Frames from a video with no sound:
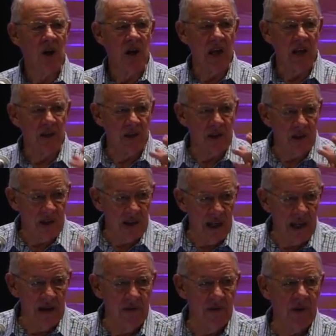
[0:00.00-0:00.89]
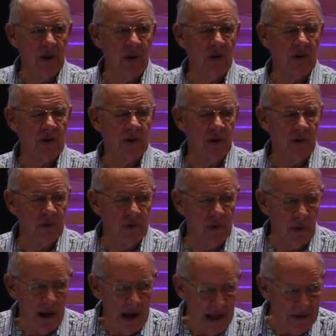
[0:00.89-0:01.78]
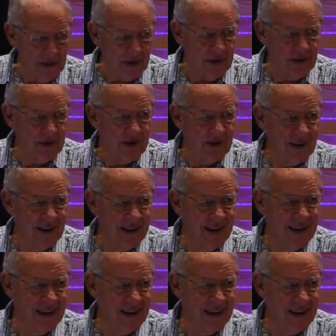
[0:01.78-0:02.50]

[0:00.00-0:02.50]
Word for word: enslaving yourself to others,